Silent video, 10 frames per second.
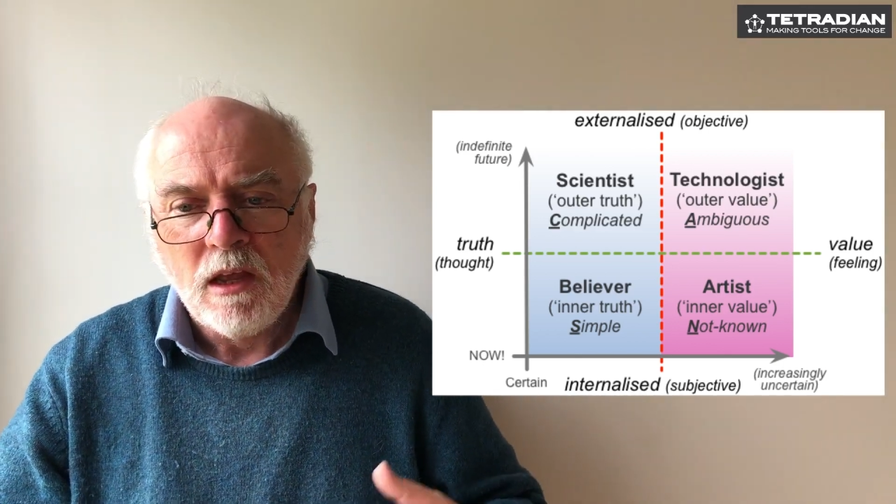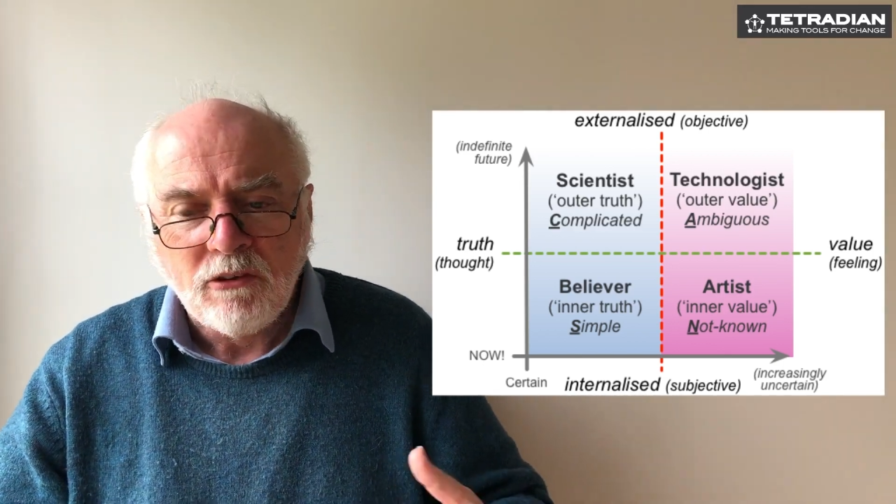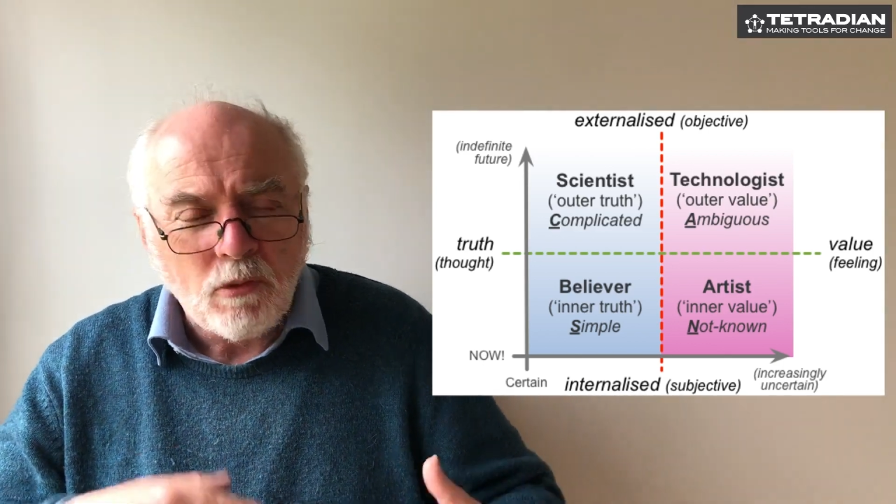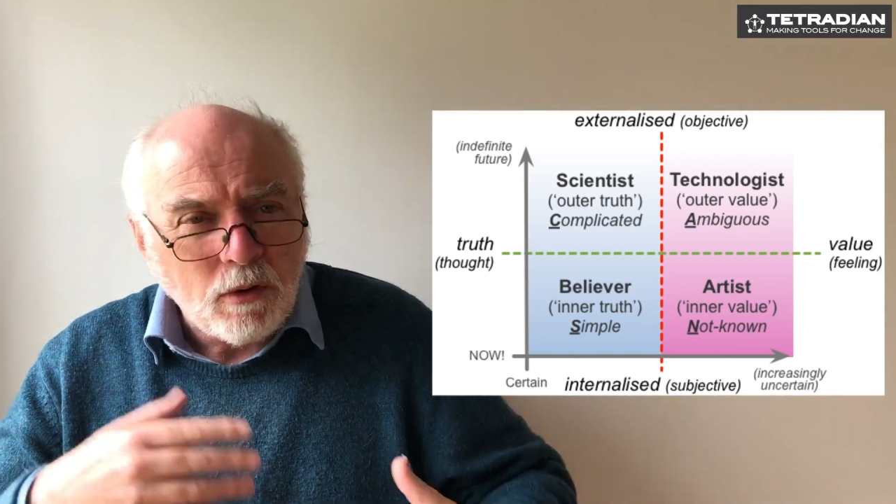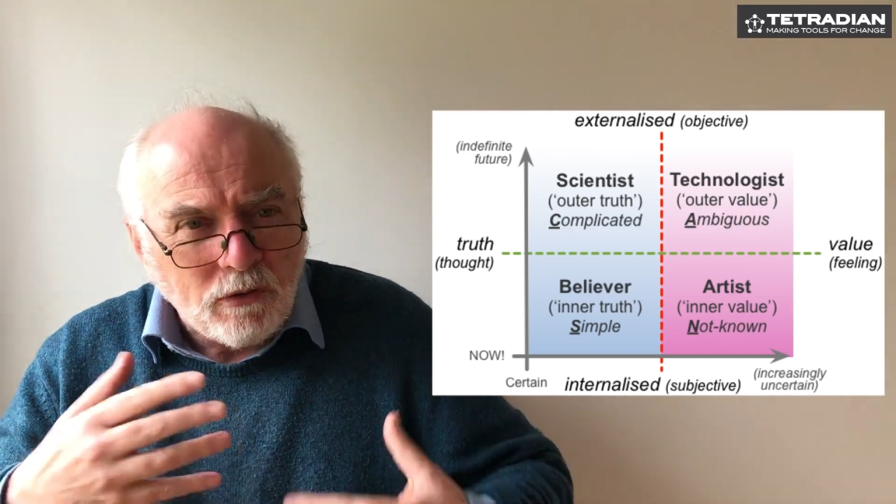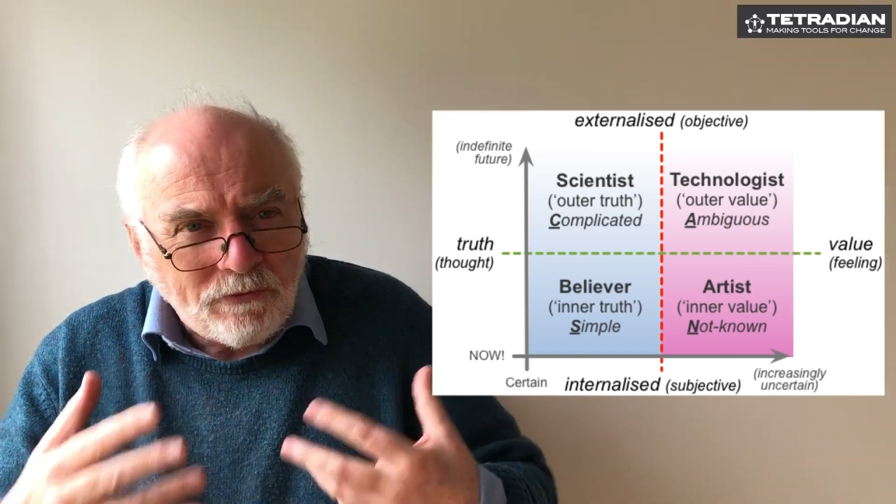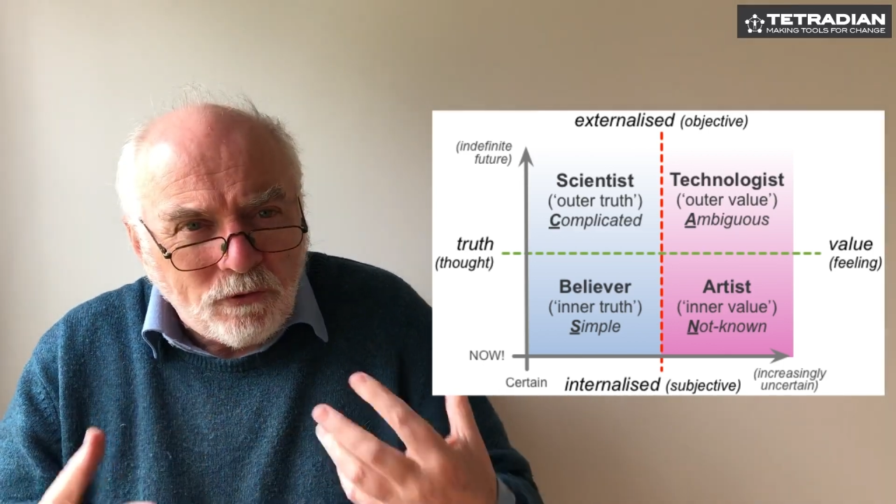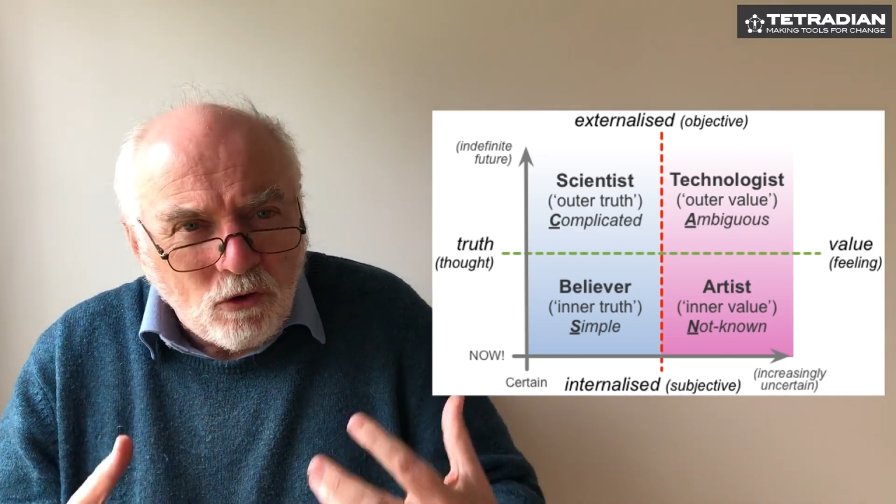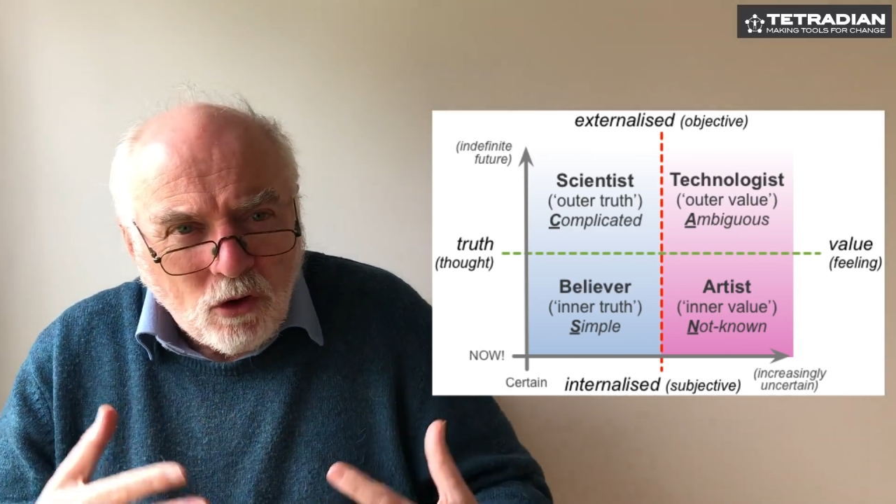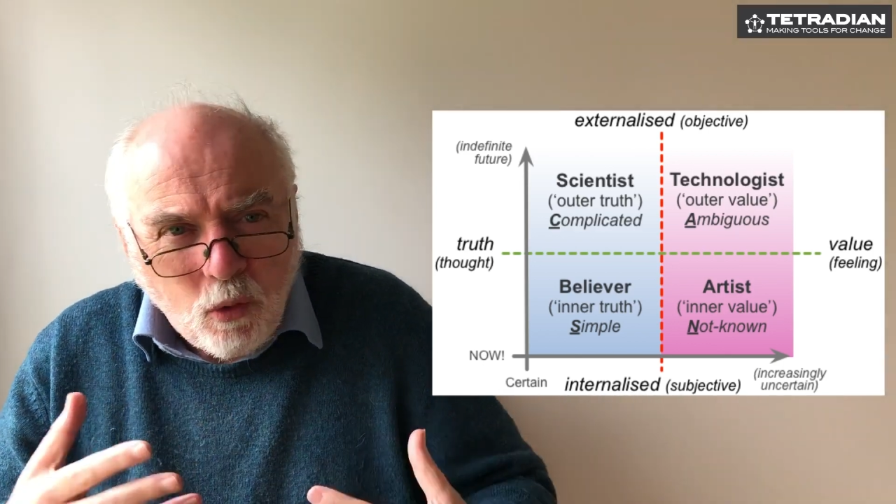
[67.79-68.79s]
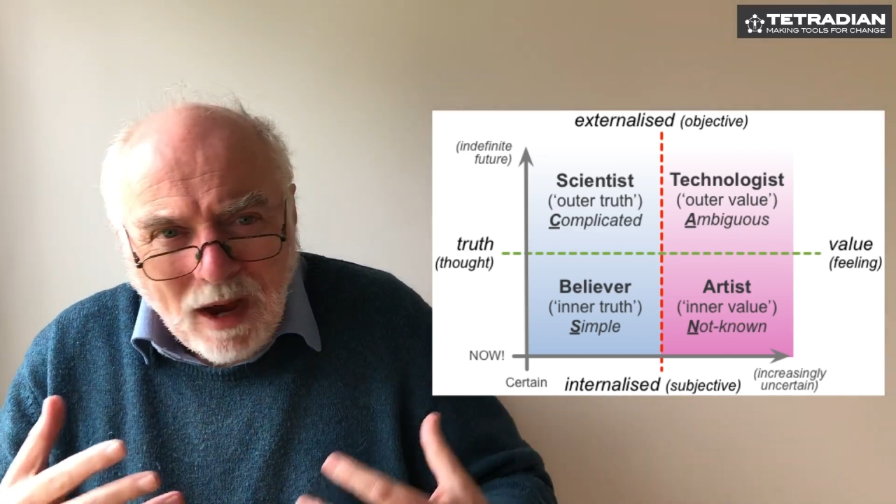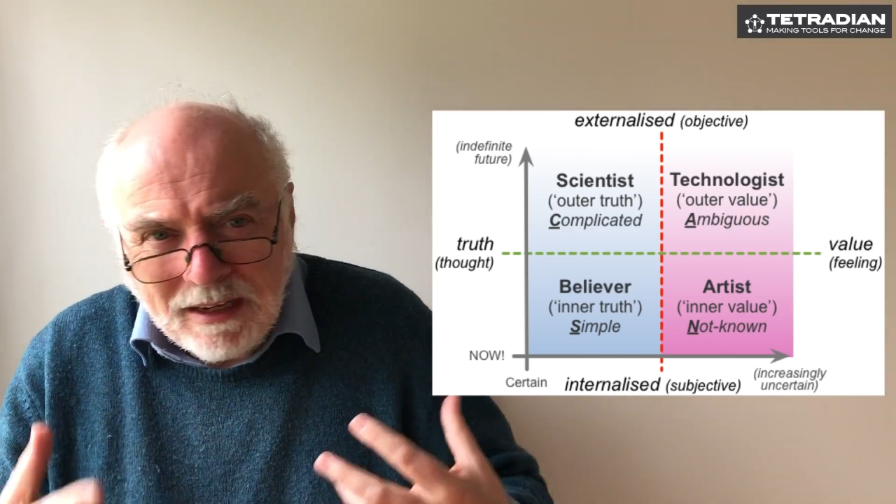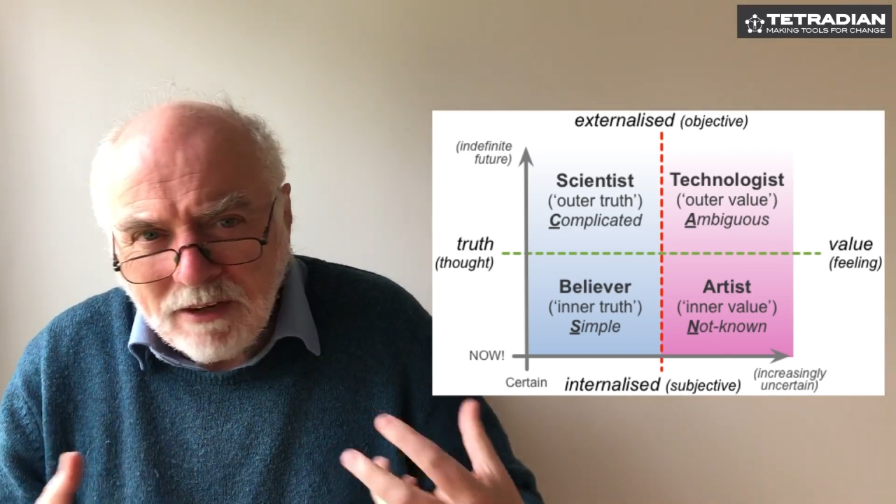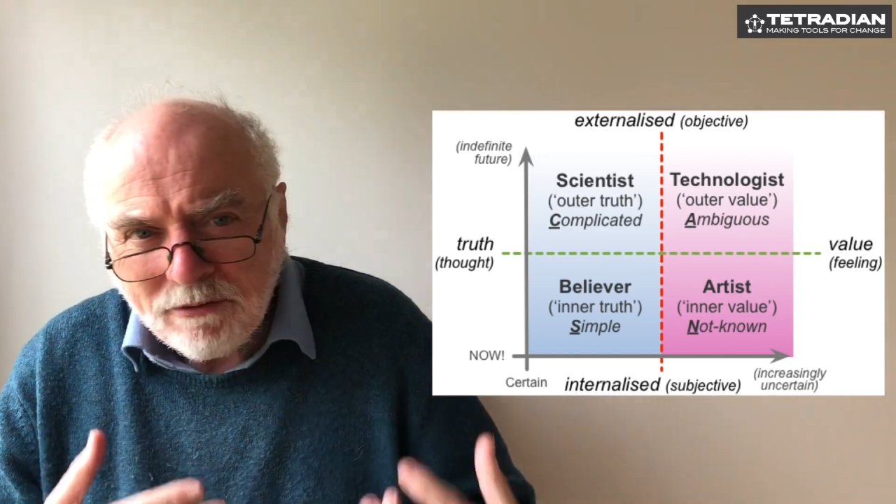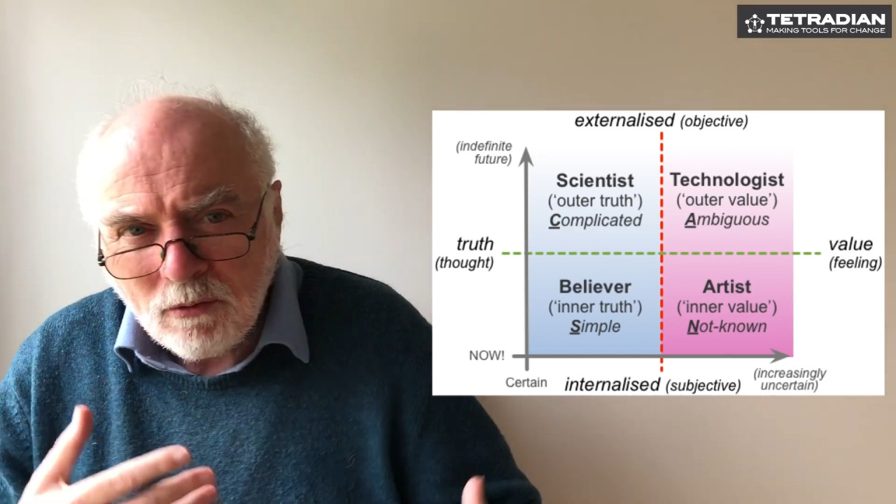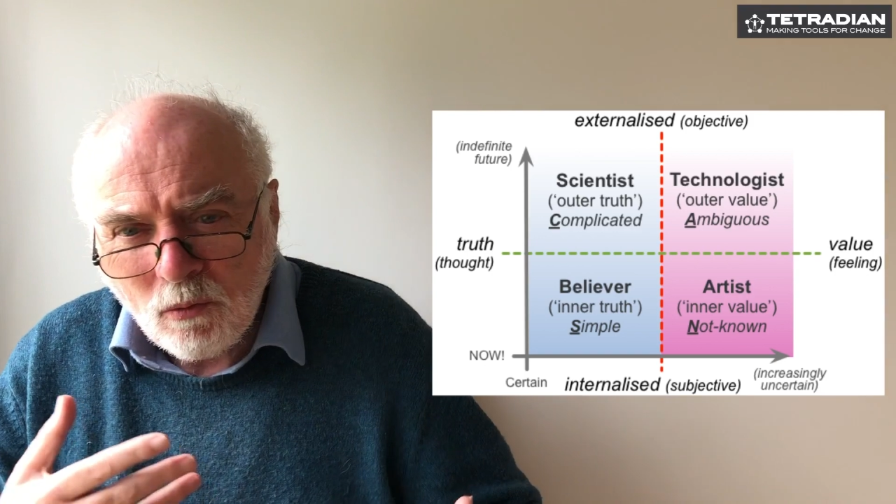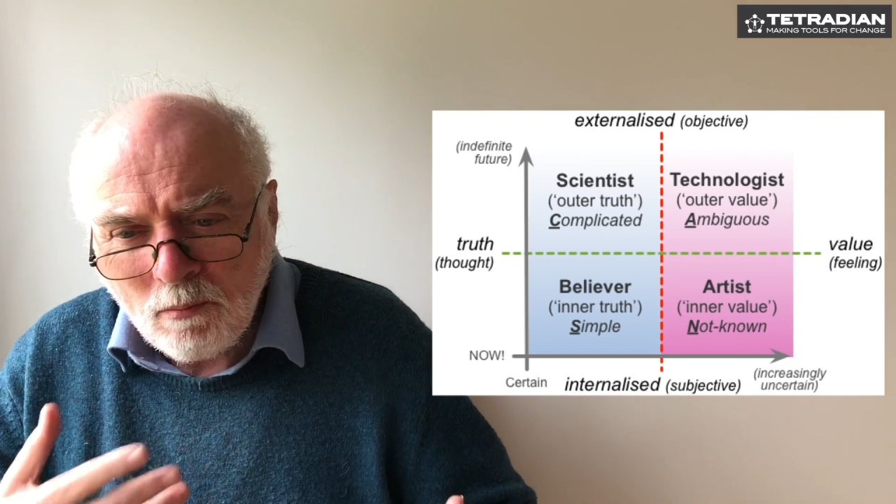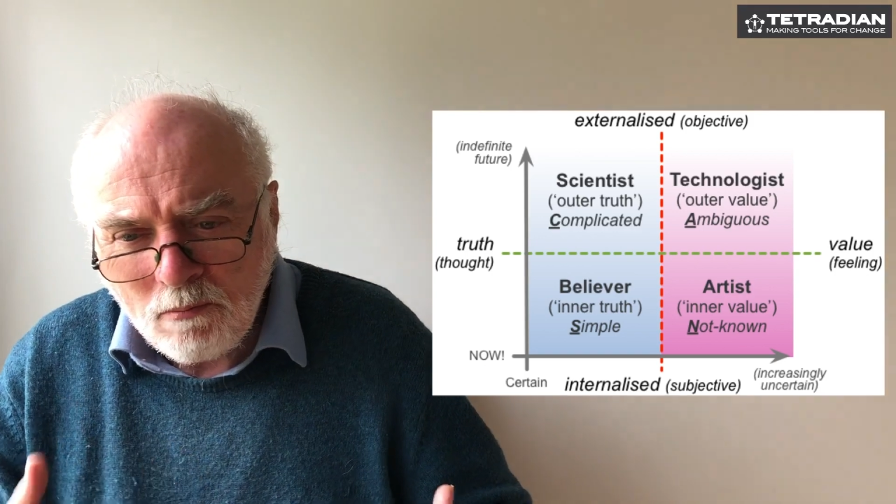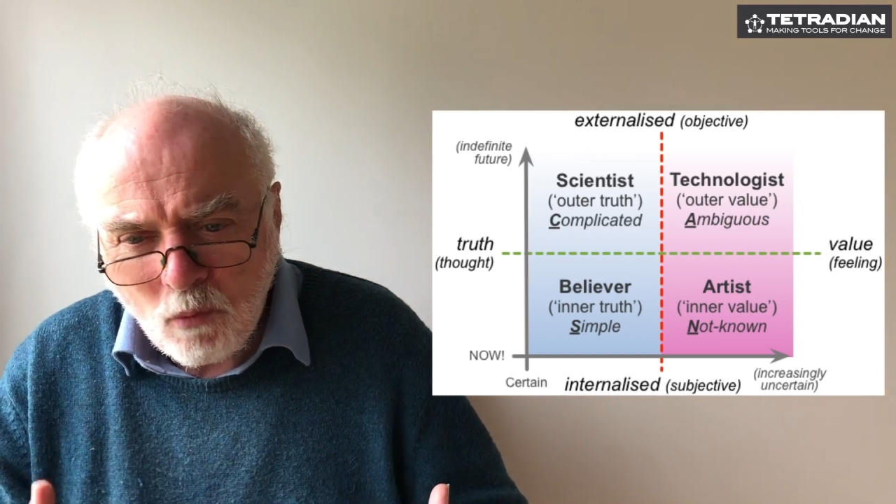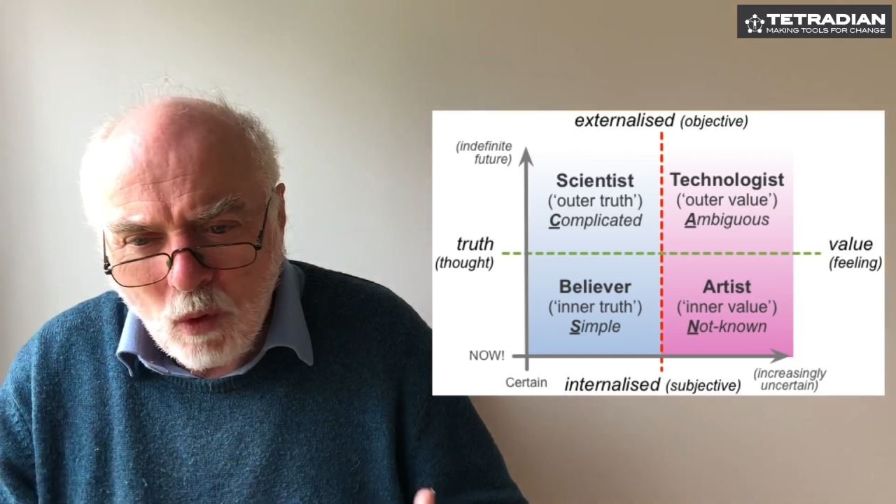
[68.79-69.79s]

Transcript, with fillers: So we've got four quite different